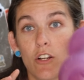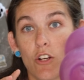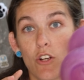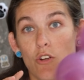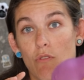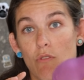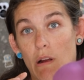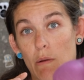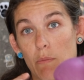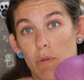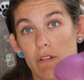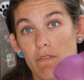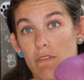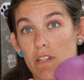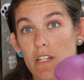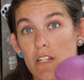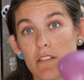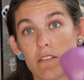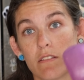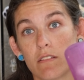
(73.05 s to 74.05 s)
Grab one of
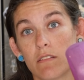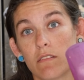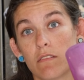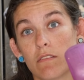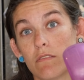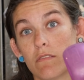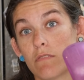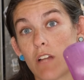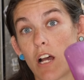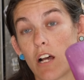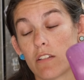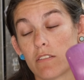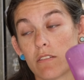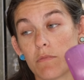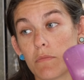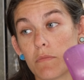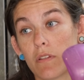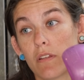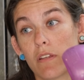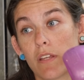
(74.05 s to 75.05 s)
these, toss
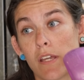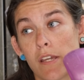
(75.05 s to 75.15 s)
some